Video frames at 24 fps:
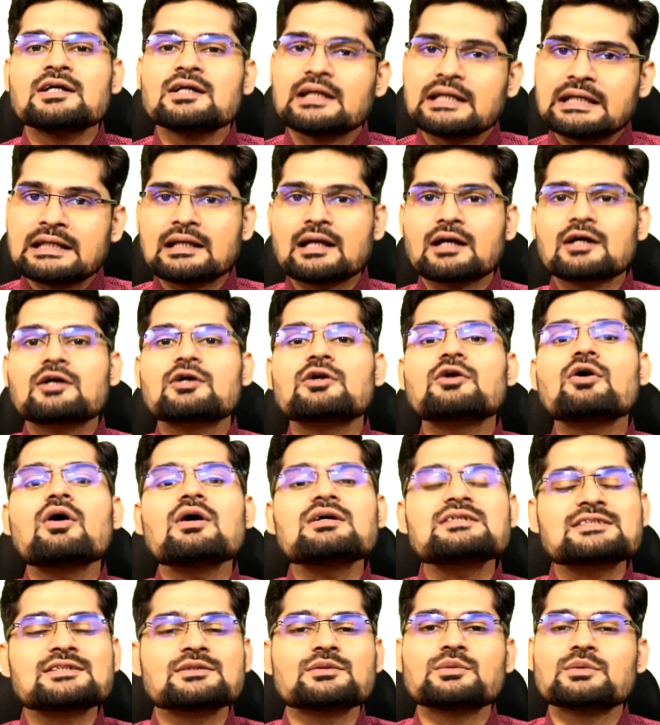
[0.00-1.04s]
in
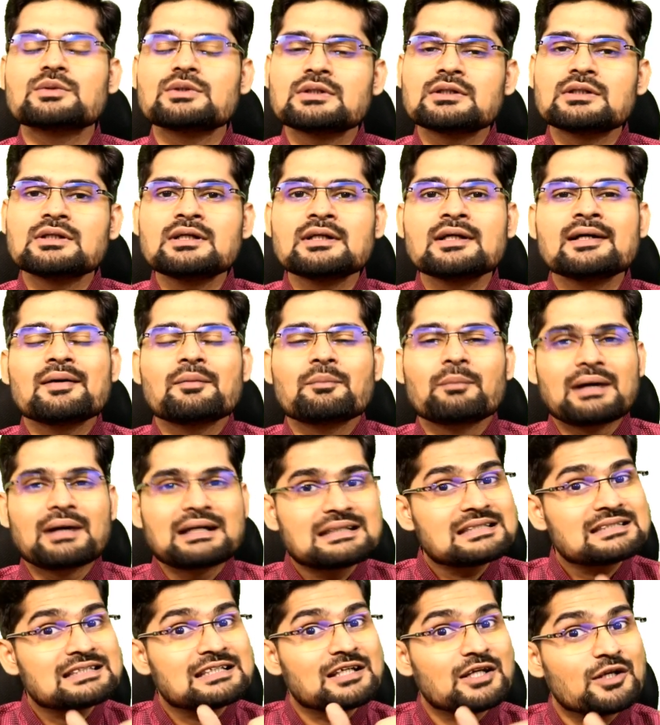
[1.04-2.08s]
across the world by
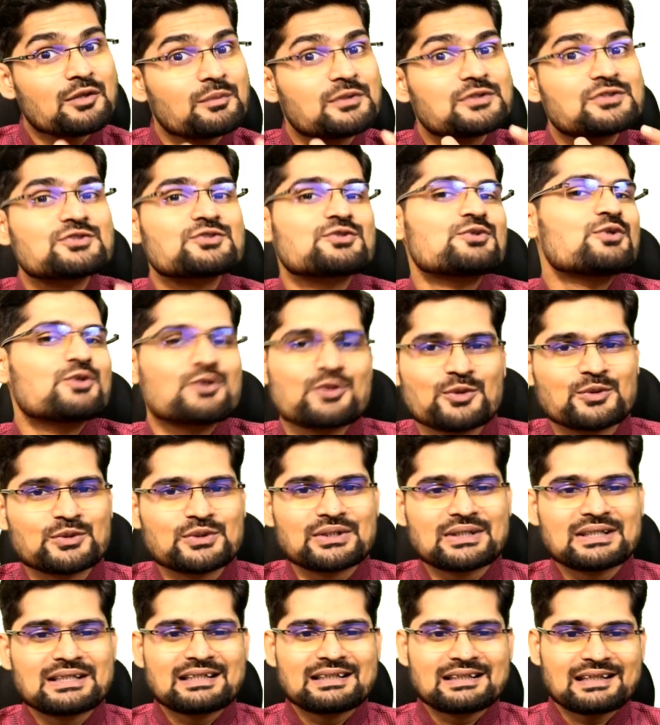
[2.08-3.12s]
this Limits to Growth,
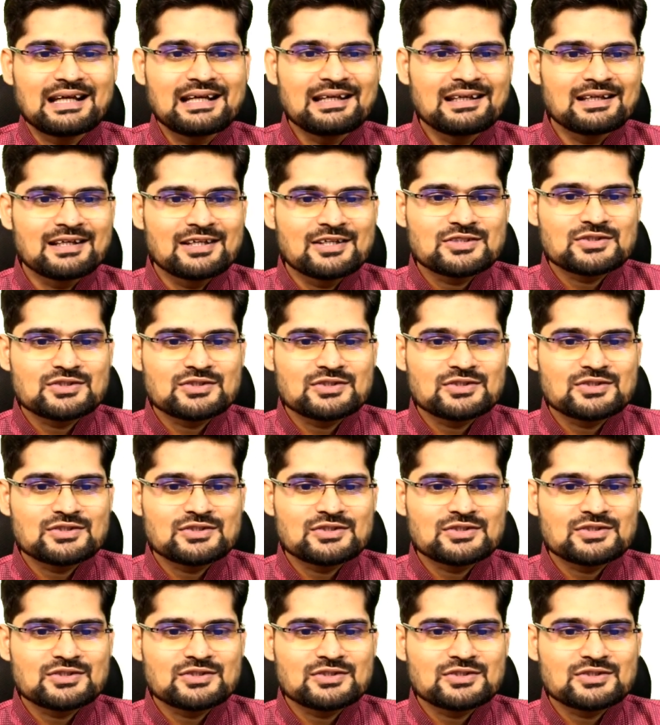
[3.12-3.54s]
right?